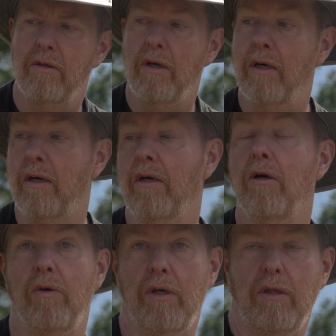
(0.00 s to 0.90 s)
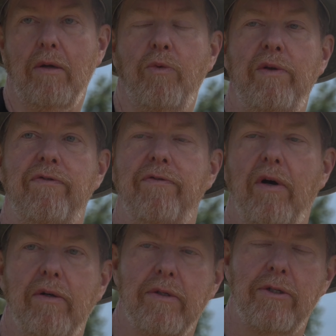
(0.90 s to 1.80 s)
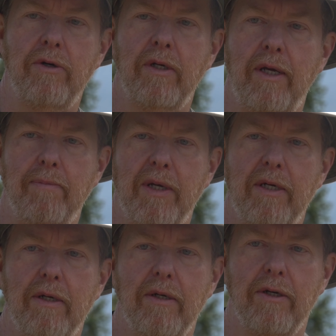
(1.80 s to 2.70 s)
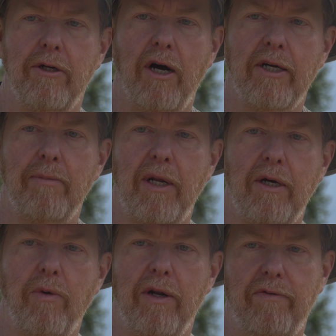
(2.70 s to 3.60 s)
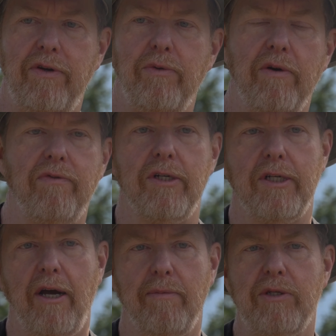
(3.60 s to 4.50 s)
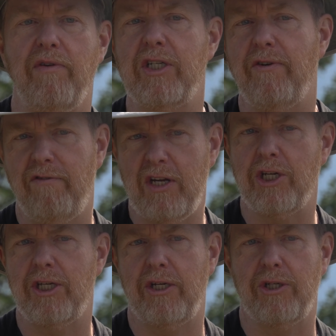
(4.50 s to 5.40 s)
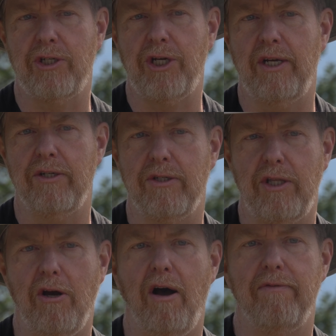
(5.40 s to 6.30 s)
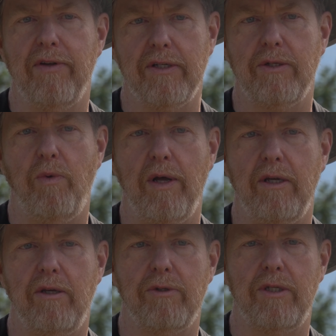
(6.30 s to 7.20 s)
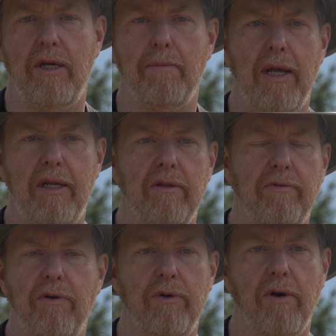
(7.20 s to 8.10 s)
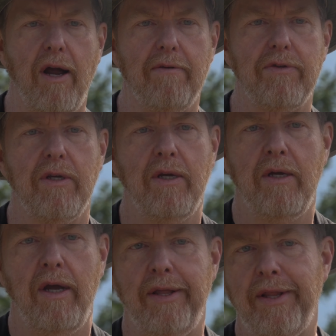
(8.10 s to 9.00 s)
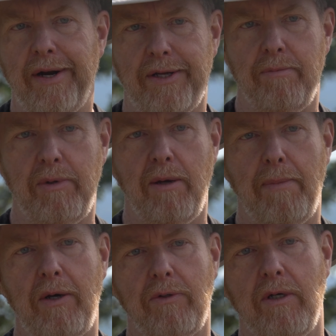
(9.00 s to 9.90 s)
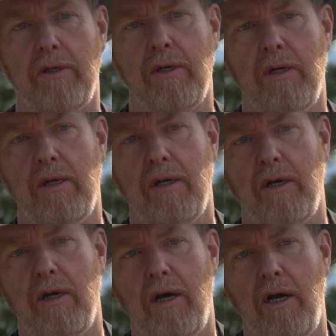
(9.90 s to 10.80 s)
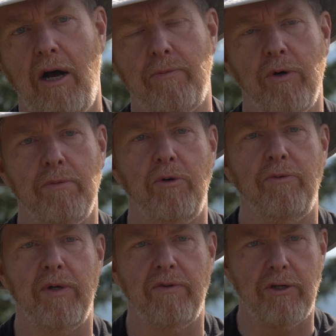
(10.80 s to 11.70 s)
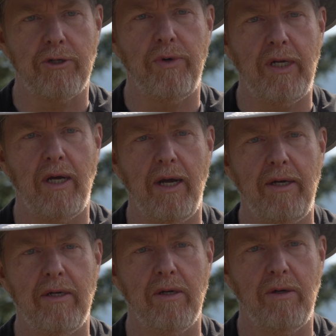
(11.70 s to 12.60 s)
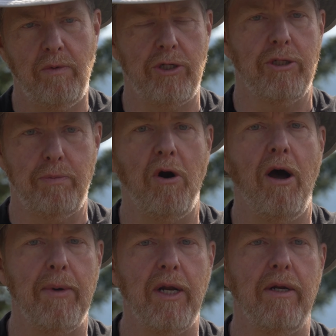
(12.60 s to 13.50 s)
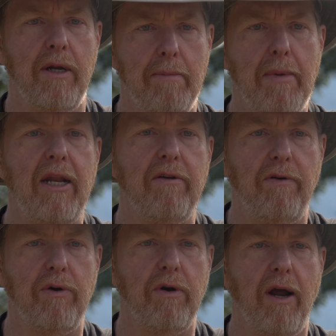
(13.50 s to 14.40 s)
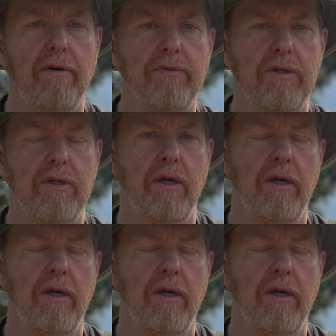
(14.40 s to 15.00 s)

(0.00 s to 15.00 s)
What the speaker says: Yeah, well, we've certainly been documenting quite a few different types. So vegetation change is the obvious one that you see in many of the photographs, and that can be about the upward movement of the tree line, which is prominent in many photographs,